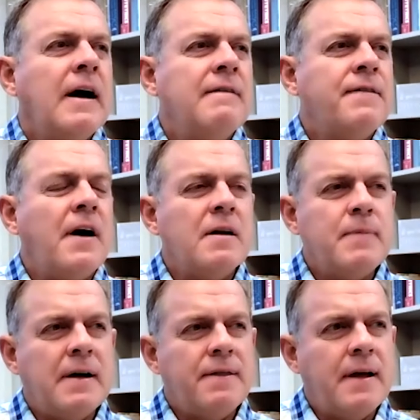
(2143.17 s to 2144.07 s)
I've thought
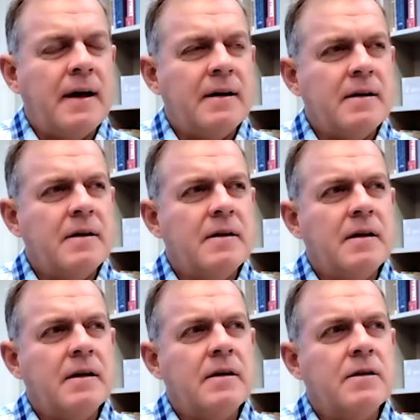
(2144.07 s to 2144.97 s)
about that,
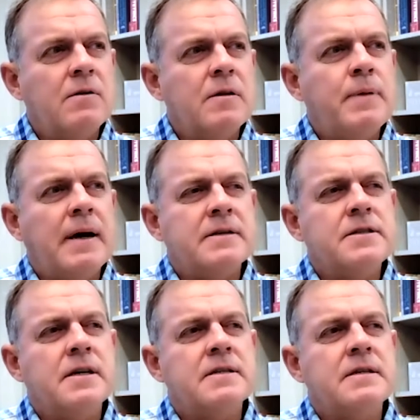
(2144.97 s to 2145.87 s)
in the
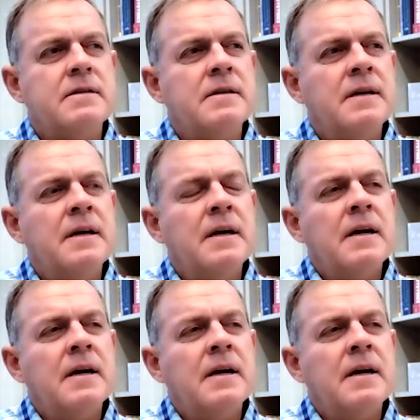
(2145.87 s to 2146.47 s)
past, Jess, and